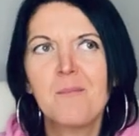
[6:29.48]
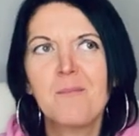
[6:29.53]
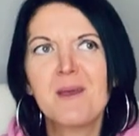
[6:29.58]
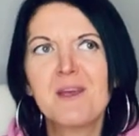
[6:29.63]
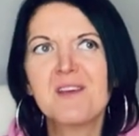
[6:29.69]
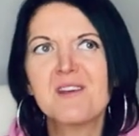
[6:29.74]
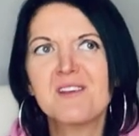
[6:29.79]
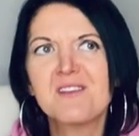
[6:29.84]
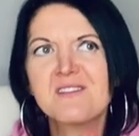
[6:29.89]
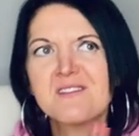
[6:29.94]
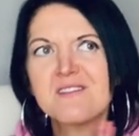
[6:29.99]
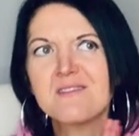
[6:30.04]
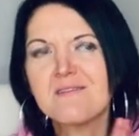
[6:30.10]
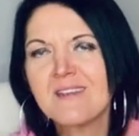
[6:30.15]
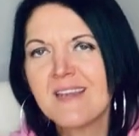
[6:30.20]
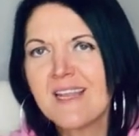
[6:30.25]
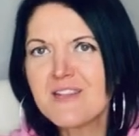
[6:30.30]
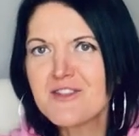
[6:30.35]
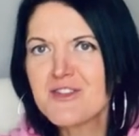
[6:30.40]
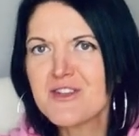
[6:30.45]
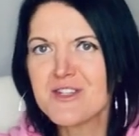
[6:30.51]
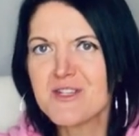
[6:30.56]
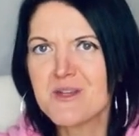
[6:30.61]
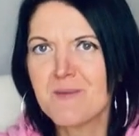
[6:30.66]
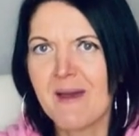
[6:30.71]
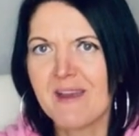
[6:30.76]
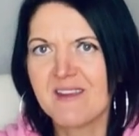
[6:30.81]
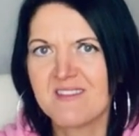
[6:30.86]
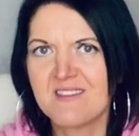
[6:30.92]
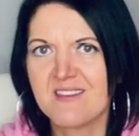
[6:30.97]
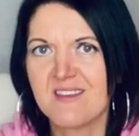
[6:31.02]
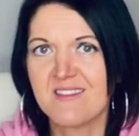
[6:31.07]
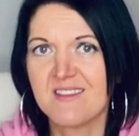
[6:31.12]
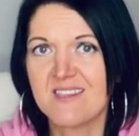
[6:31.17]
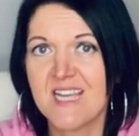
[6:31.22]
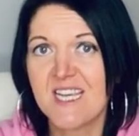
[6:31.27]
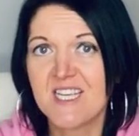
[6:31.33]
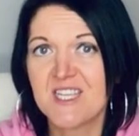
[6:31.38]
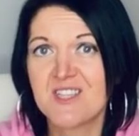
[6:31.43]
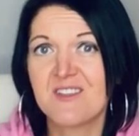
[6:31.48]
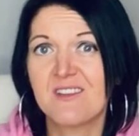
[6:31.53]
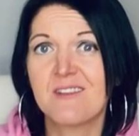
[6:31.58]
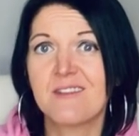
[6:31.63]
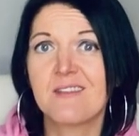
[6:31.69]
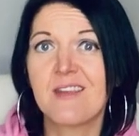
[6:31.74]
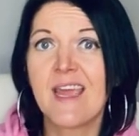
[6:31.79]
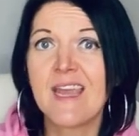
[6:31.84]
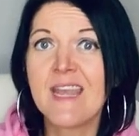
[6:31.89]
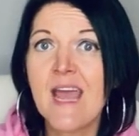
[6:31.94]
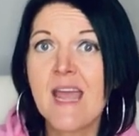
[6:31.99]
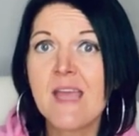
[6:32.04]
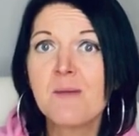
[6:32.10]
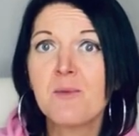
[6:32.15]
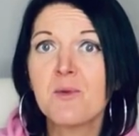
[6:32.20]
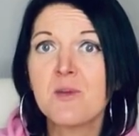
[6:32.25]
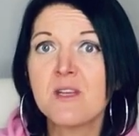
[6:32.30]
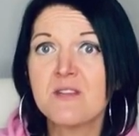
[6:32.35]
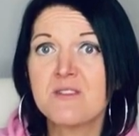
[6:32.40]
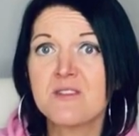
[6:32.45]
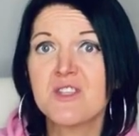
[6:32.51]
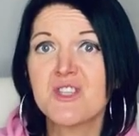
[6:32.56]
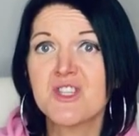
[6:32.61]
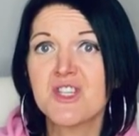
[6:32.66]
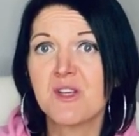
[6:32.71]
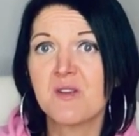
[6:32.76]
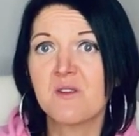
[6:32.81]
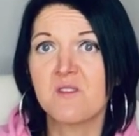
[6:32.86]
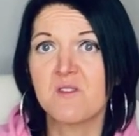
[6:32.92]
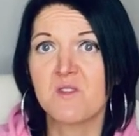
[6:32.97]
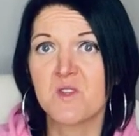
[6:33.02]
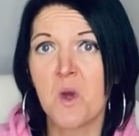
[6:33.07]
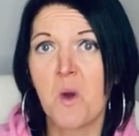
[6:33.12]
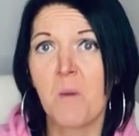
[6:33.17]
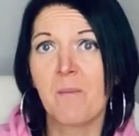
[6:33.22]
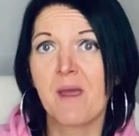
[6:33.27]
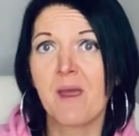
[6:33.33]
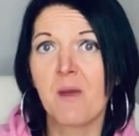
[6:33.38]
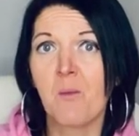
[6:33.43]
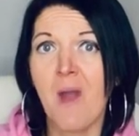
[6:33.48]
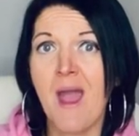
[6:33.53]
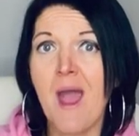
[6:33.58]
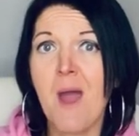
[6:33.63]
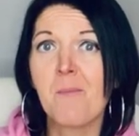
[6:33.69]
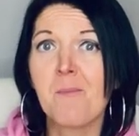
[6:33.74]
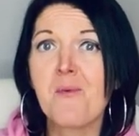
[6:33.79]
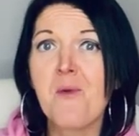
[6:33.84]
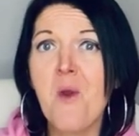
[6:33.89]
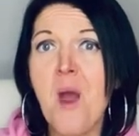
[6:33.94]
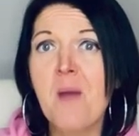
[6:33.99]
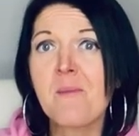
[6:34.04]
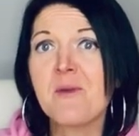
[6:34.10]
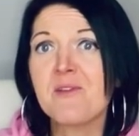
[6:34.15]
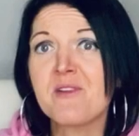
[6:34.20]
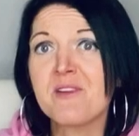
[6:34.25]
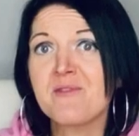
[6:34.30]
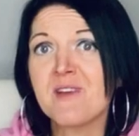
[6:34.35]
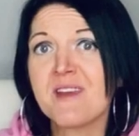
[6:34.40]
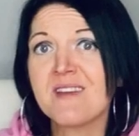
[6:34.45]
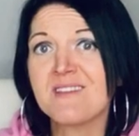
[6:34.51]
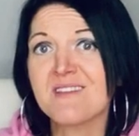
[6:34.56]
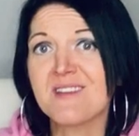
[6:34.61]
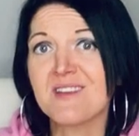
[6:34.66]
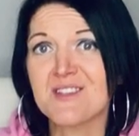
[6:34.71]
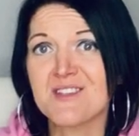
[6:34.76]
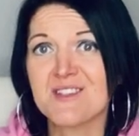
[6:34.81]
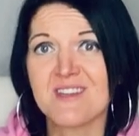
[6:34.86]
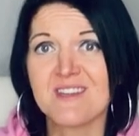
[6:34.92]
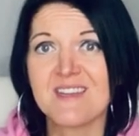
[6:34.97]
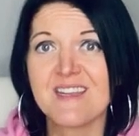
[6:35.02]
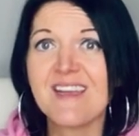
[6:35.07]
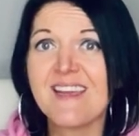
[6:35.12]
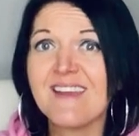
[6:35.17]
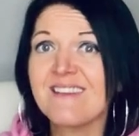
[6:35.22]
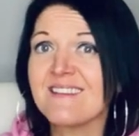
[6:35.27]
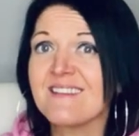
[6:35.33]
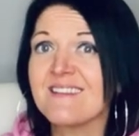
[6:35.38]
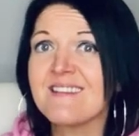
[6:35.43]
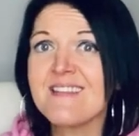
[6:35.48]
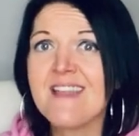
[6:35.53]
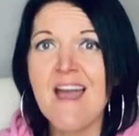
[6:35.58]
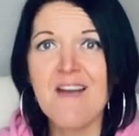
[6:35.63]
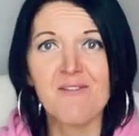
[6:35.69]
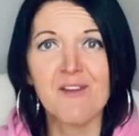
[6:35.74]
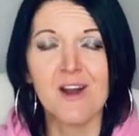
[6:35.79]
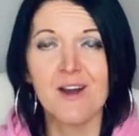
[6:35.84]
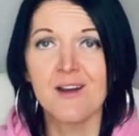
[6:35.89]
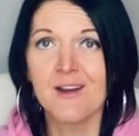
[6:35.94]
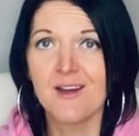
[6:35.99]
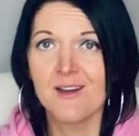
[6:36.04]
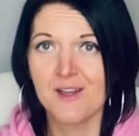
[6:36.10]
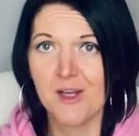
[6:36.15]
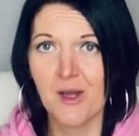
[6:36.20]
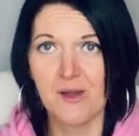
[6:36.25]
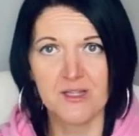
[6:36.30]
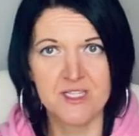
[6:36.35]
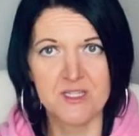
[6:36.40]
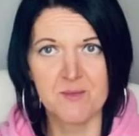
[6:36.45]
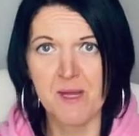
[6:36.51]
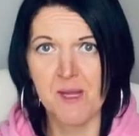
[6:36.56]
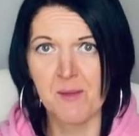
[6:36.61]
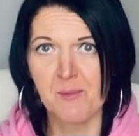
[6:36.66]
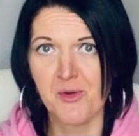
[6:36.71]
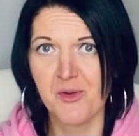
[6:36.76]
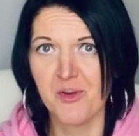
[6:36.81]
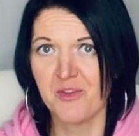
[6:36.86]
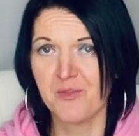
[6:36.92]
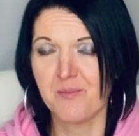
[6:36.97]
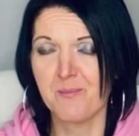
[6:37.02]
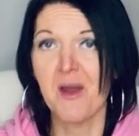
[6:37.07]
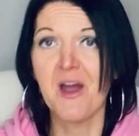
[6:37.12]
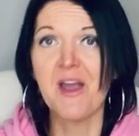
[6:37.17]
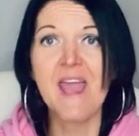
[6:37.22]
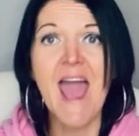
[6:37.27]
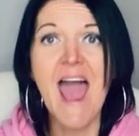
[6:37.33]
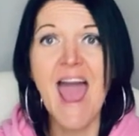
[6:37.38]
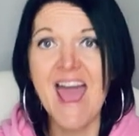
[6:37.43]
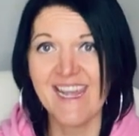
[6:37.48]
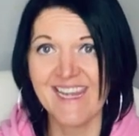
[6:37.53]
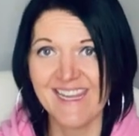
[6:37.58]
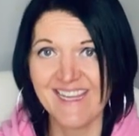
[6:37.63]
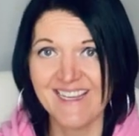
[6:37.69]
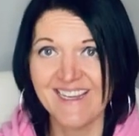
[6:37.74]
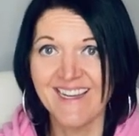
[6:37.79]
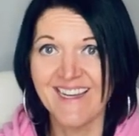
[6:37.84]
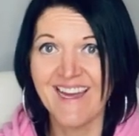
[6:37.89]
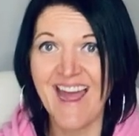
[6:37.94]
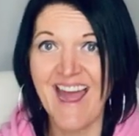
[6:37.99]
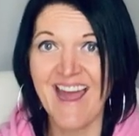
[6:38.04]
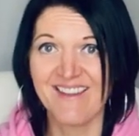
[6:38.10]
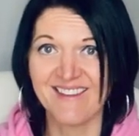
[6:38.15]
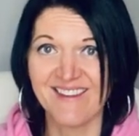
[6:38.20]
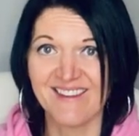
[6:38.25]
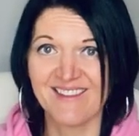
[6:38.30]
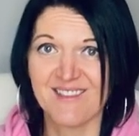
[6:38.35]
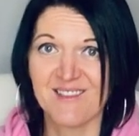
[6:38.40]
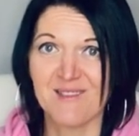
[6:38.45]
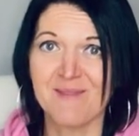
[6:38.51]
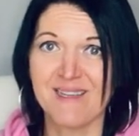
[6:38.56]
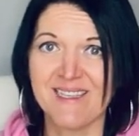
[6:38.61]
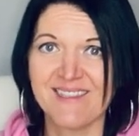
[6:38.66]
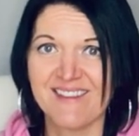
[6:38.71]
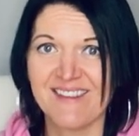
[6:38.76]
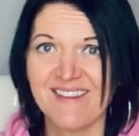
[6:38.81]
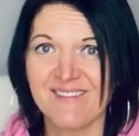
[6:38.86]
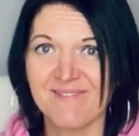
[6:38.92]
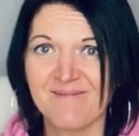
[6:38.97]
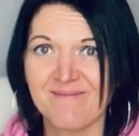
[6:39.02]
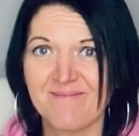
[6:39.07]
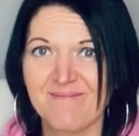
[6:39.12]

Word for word: because literature-based dissertations enable you to choose a topic where a primary research study is never going to be approved by any ethics committee.